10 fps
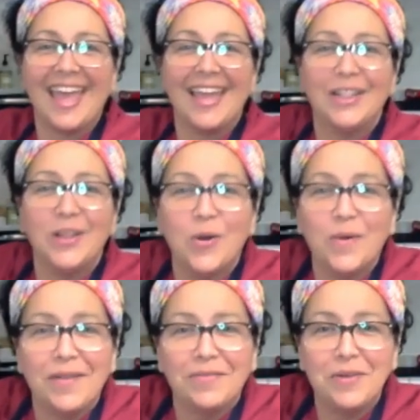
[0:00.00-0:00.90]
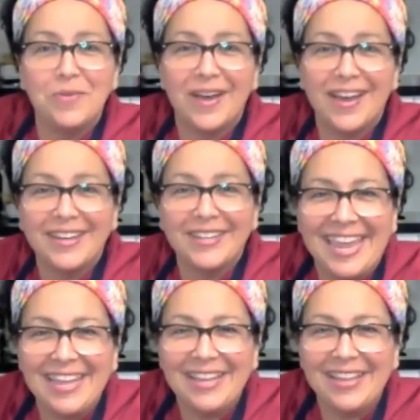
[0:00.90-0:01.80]
Hello, everyone.
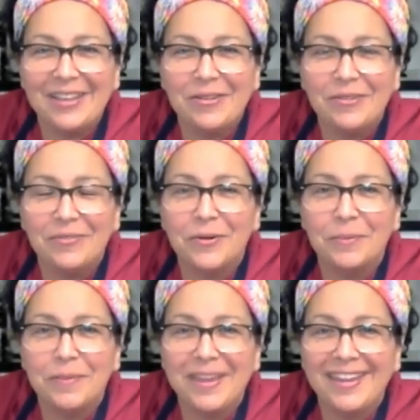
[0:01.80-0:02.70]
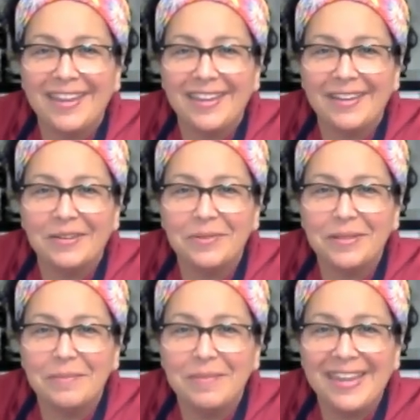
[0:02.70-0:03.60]
Thank you for being here
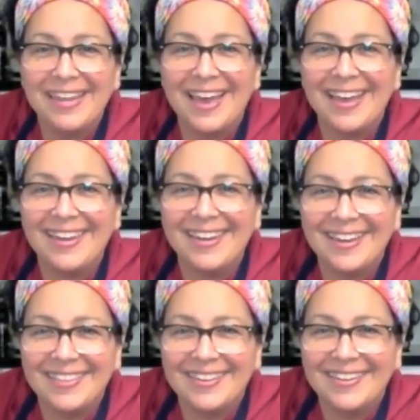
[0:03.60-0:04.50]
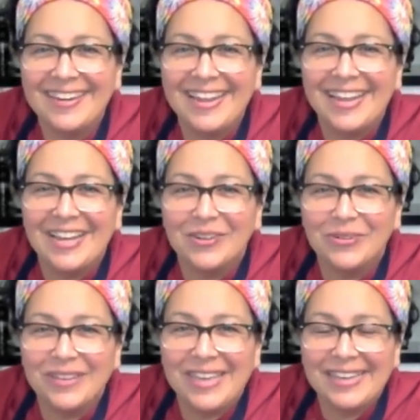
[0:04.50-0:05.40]
with me. Another
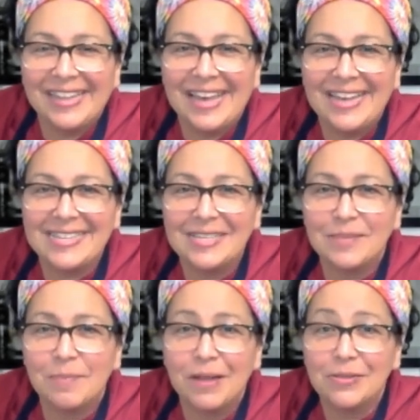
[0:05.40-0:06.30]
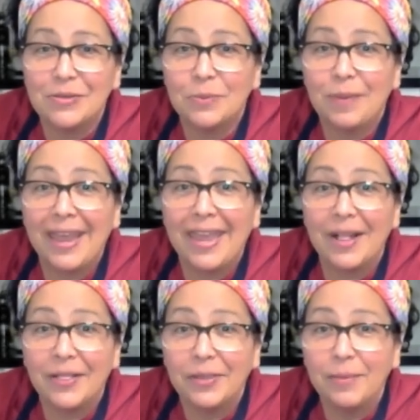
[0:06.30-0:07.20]
cooking class is sponsored by
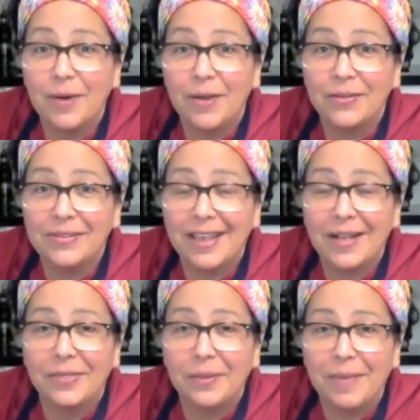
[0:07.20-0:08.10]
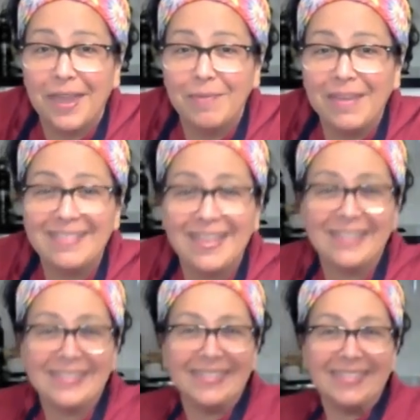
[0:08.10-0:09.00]
Healthy Mothers, Healthy Babies.
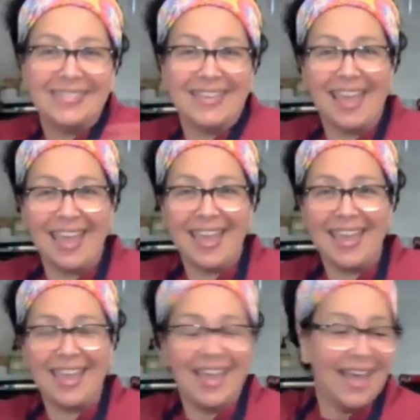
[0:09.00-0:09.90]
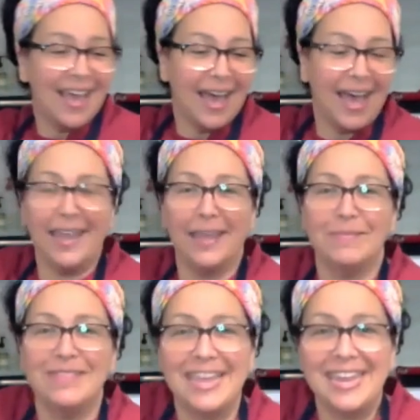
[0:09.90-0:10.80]
And today I
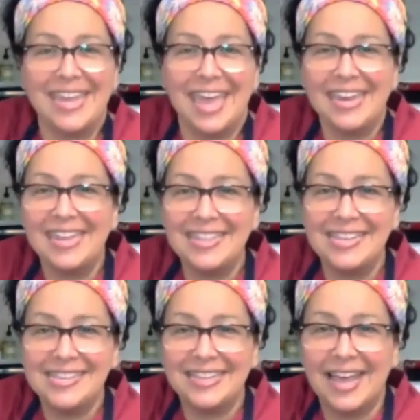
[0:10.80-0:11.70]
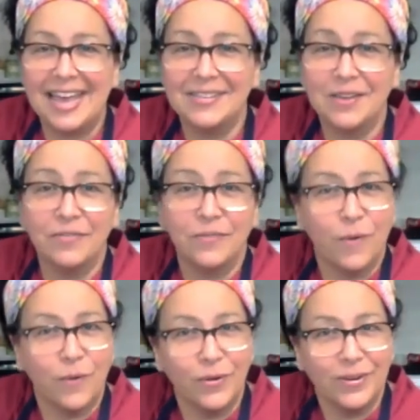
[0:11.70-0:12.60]
am dedicating this class, of
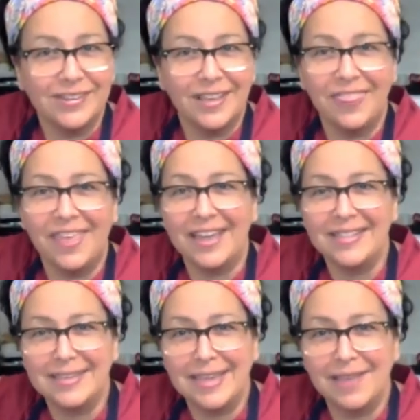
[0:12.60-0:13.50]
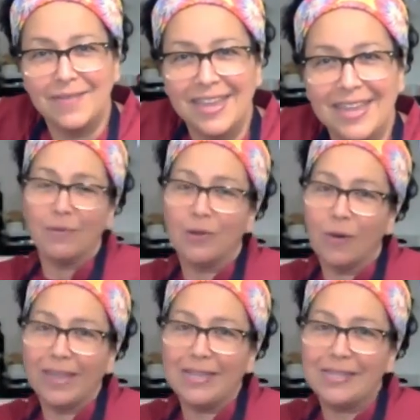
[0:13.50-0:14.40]
course, Thanksgiving. I'm
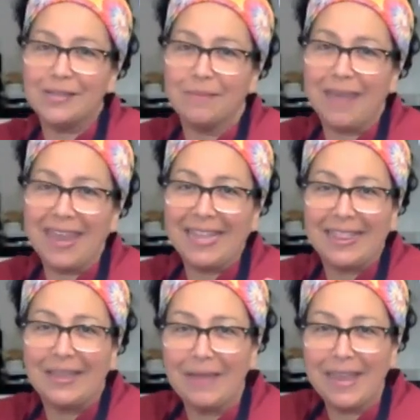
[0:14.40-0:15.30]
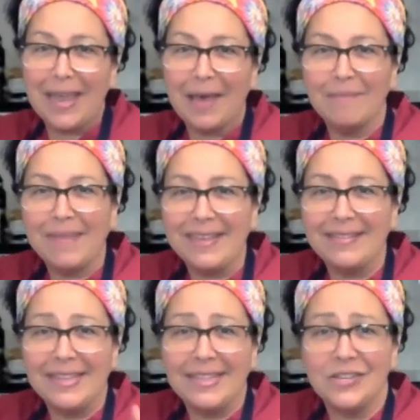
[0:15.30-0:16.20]
going to make three
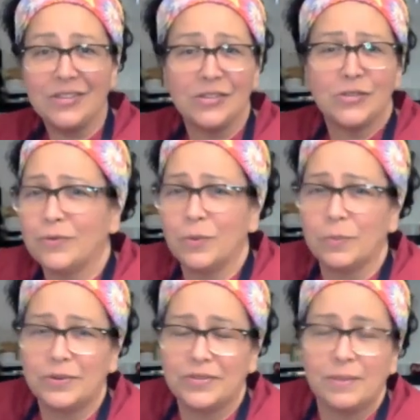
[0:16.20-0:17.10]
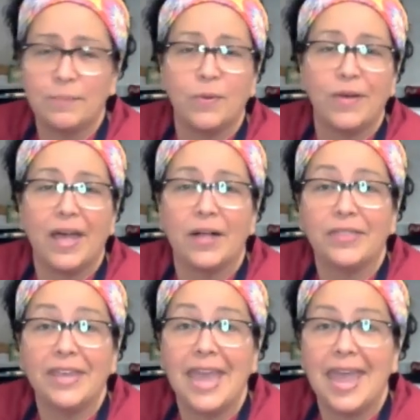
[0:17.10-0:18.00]
amazing dishes, super simple,
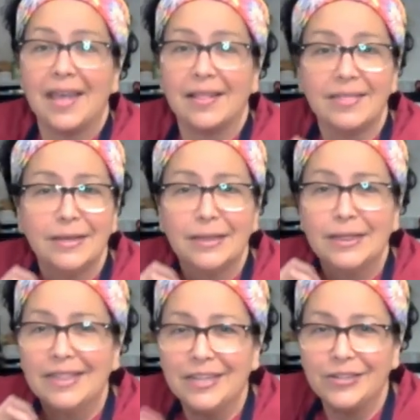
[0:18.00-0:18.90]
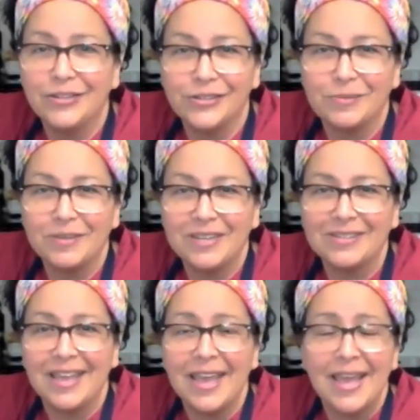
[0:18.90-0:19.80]
healthy, and delicious
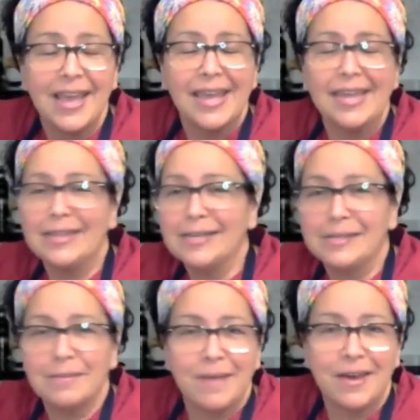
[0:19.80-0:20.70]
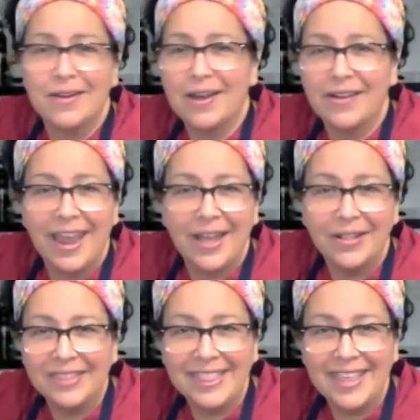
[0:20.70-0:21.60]
because it doesn't matter how
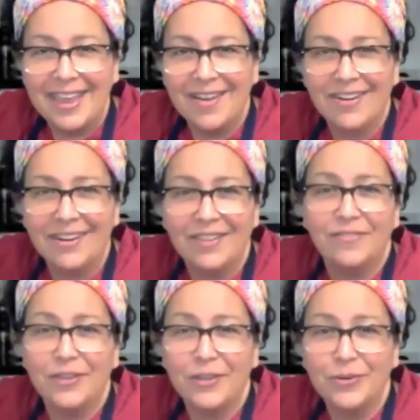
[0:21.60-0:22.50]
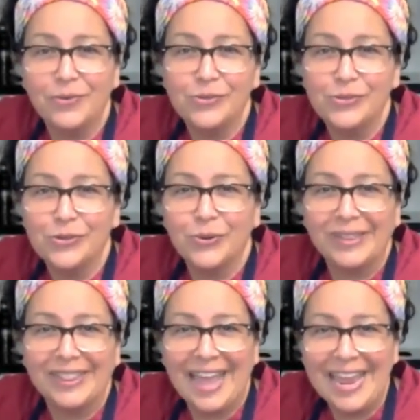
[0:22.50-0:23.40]
healthy they are. If you
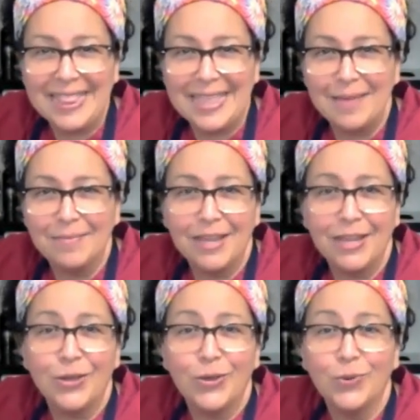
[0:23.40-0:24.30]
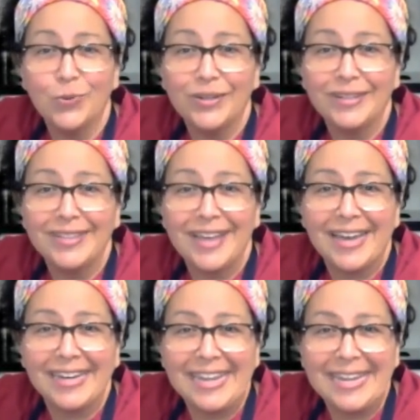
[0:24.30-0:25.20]
don't like them, you will
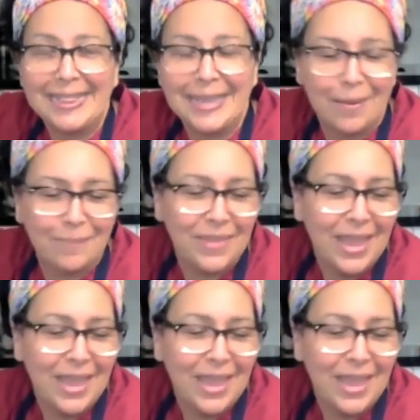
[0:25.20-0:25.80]
not eat them.